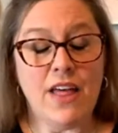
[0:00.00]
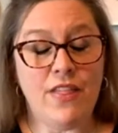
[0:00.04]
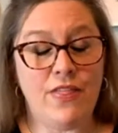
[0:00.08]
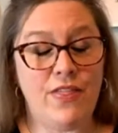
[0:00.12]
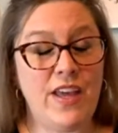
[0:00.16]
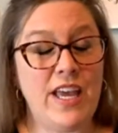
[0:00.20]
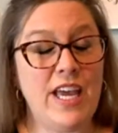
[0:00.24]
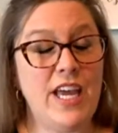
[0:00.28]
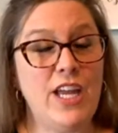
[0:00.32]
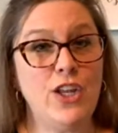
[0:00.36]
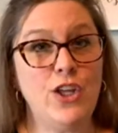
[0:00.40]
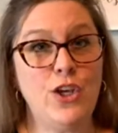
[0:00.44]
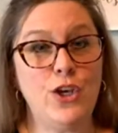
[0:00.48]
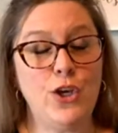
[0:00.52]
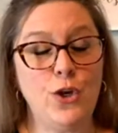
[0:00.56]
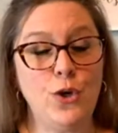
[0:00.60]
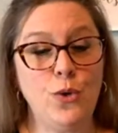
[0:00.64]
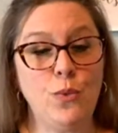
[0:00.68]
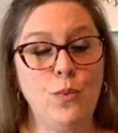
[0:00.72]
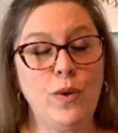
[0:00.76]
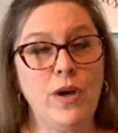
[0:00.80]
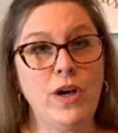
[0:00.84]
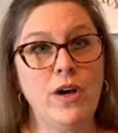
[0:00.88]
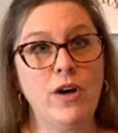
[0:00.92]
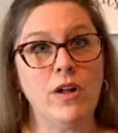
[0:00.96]
then
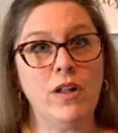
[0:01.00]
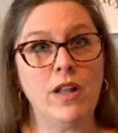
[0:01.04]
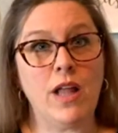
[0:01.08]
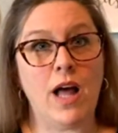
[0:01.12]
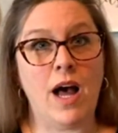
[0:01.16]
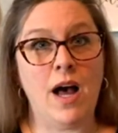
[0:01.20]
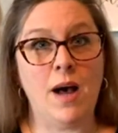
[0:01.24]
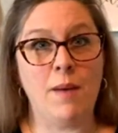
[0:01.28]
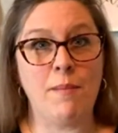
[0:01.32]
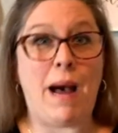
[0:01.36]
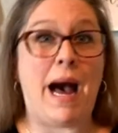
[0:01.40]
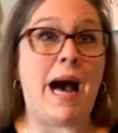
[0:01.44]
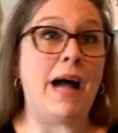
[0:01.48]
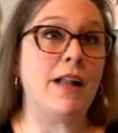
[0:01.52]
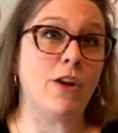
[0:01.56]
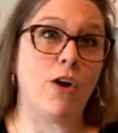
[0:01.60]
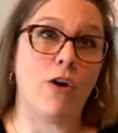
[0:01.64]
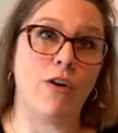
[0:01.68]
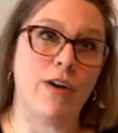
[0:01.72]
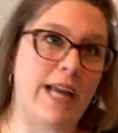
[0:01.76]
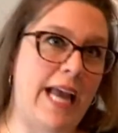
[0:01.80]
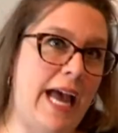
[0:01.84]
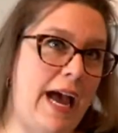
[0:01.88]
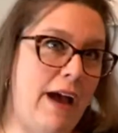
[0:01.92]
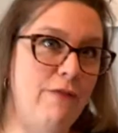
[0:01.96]
you will, um, I'll
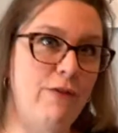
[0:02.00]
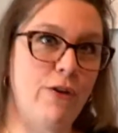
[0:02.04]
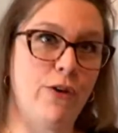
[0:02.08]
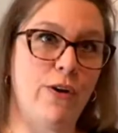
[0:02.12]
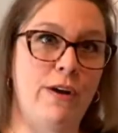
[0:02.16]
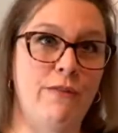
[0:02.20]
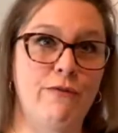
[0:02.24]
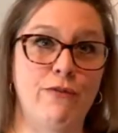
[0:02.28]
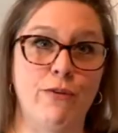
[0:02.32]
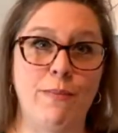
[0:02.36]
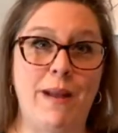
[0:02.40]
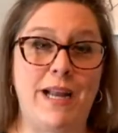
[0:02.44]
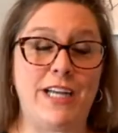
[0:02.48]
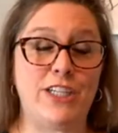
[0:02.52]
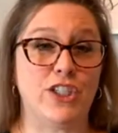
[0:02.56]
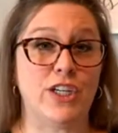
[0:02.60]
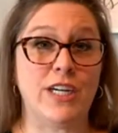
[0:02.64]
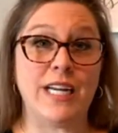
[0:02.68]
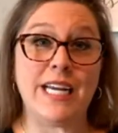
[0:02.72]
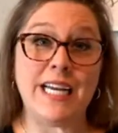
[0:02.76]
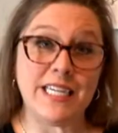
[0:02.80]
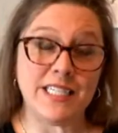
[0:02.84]
already have your information.